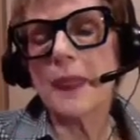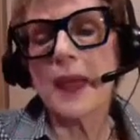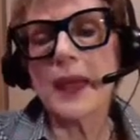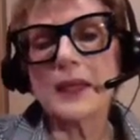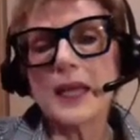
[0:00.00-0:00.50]

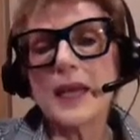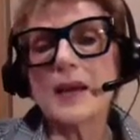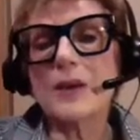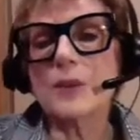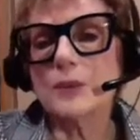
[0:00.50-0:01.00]
and
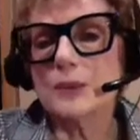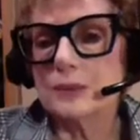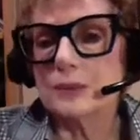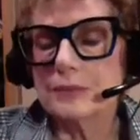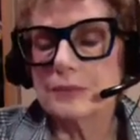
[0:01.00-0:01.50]
now
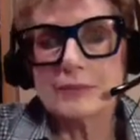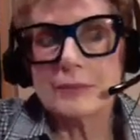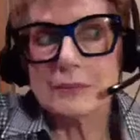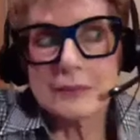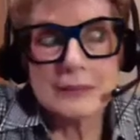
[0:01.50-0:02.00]

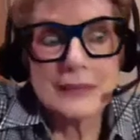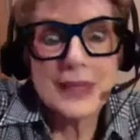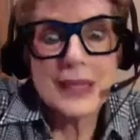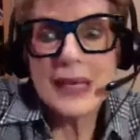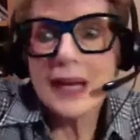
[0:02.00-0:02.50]

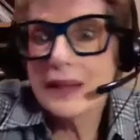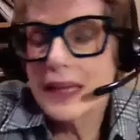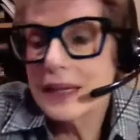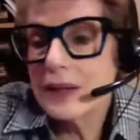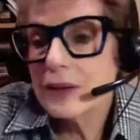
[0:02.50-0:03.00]
they're not
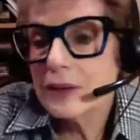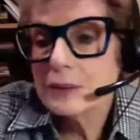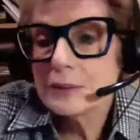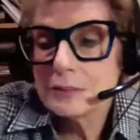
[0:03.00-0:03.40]
there